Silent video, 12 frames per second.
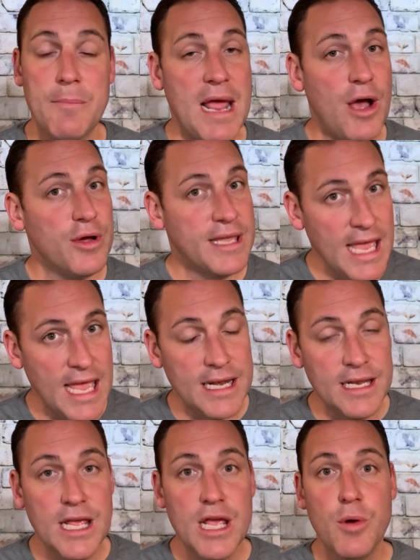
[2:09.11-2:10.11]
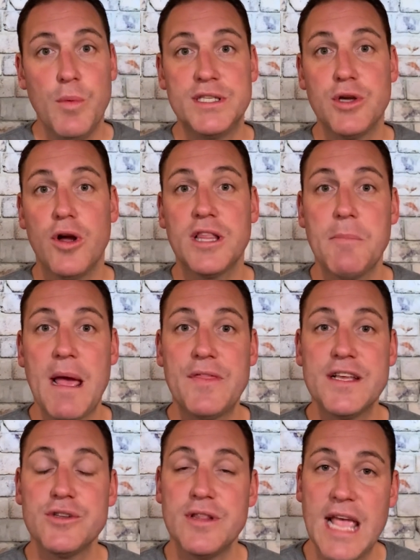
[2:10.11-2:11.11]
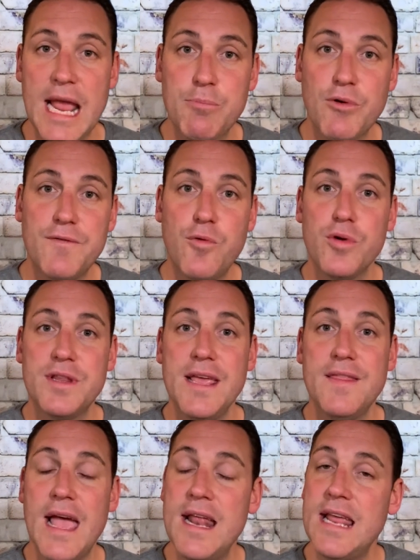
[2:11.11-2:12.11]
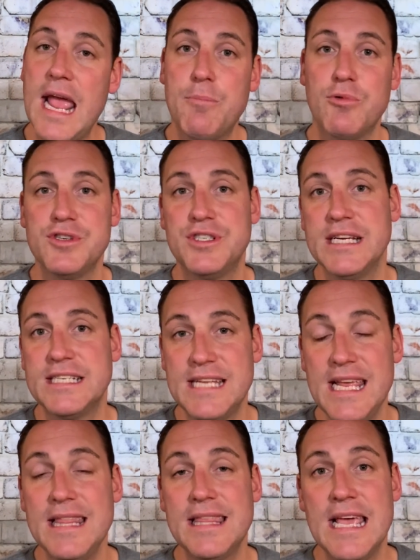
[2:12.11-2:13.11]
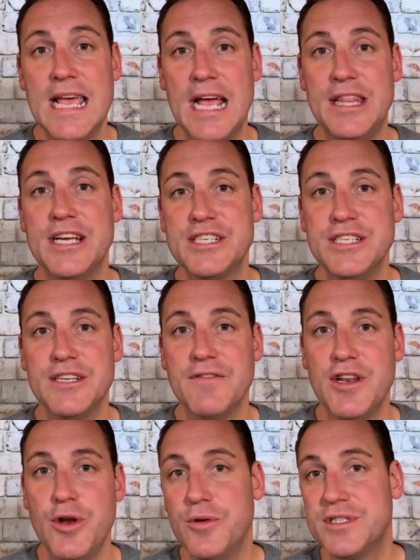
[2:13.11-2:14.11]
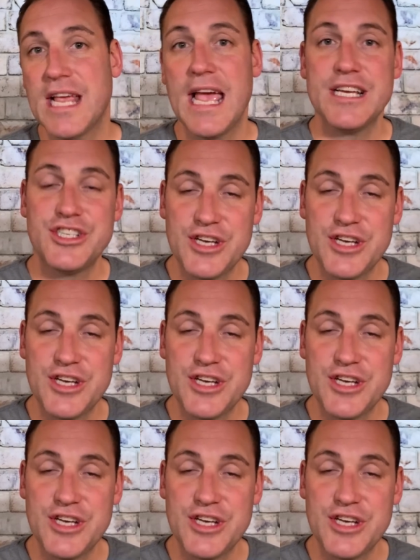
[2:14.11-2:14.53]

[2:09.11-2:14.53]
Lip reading: Now, again, we talked about this on the April 14th and April 16th editions of the newscast.